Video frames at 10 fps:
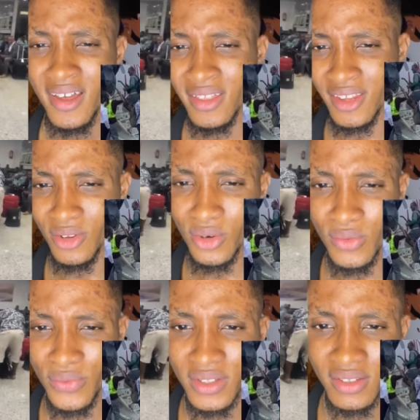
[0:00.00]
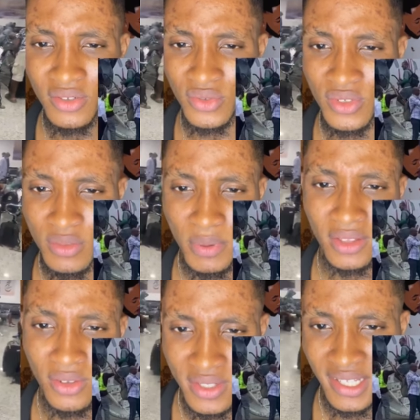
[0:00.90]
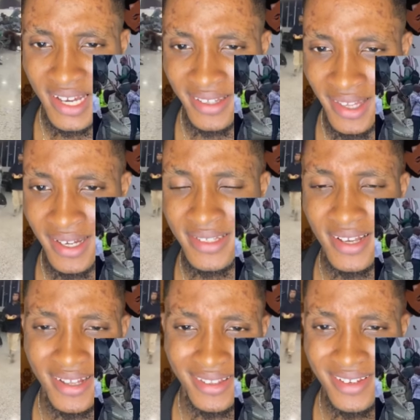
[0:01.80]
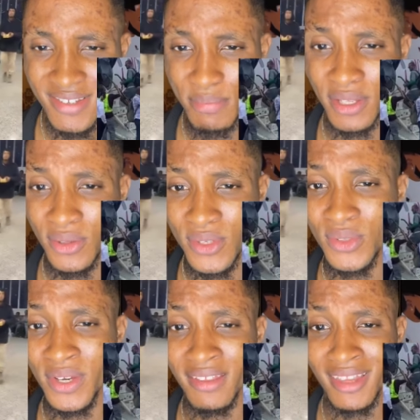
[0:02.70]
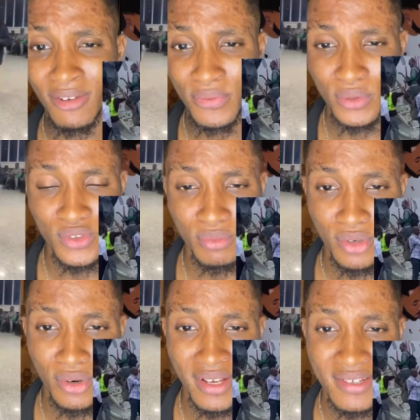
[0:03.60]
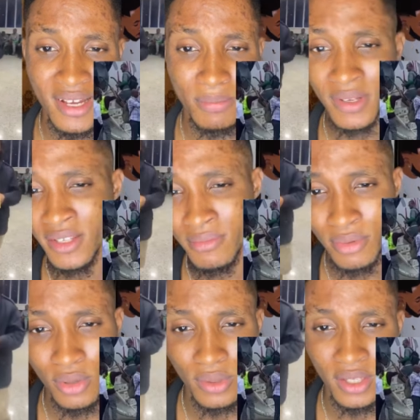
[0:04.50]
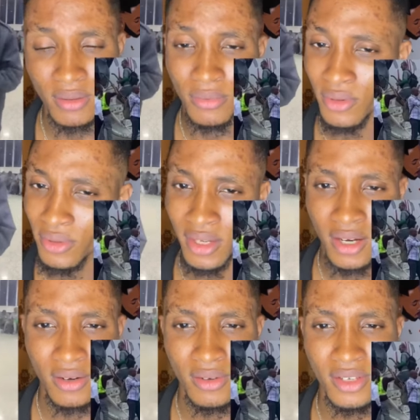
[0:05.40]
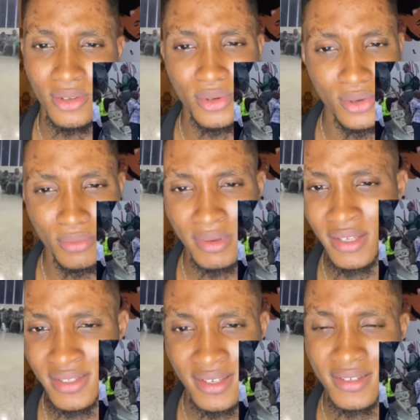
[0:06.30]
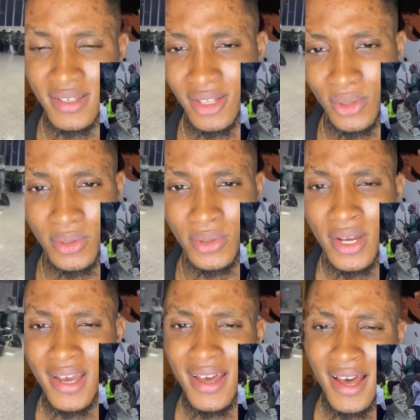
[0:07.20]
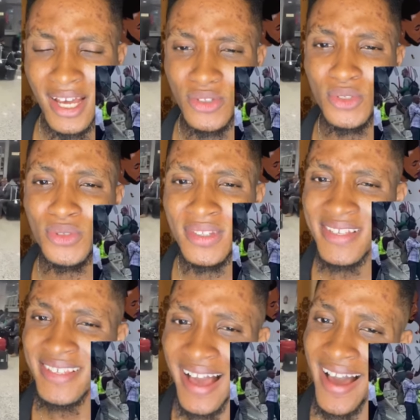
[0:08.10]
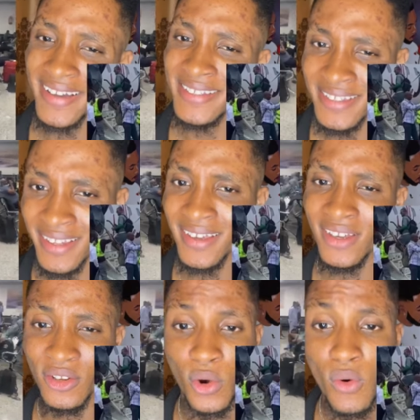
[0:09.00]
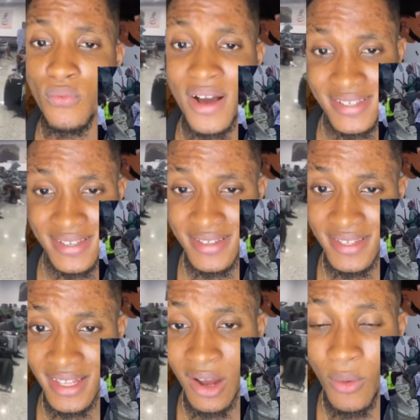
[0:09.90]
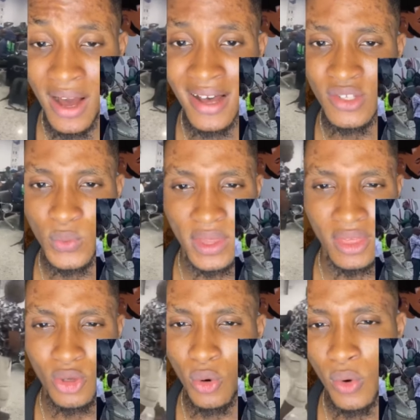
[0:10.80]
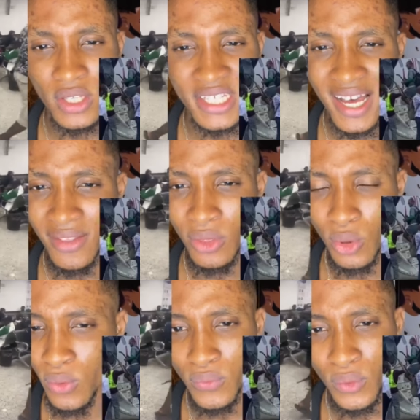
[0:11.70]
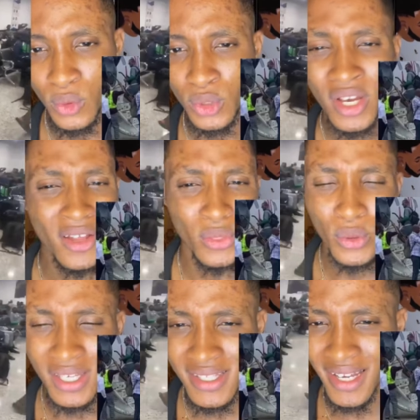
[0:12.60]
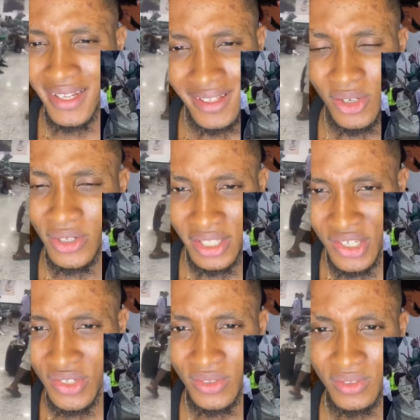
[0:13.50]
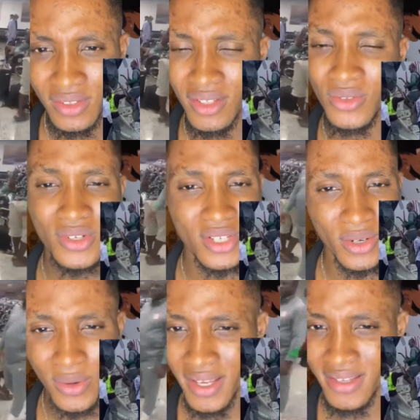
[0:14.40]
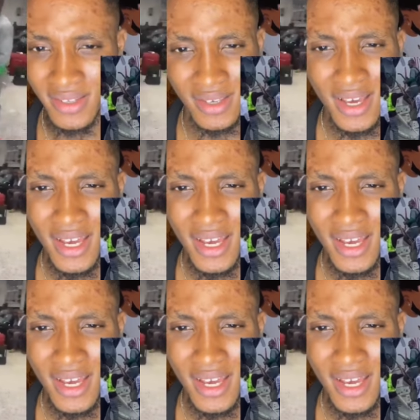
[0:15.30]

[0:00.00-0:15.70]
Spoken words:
they no go fit disrespect us like that and they expect us to interview tomorrow and start playing ball with them. No, now it no go make sense at all. I told you these guys stayed over 16 hours with no water, no food, no internet connection. It was crazy.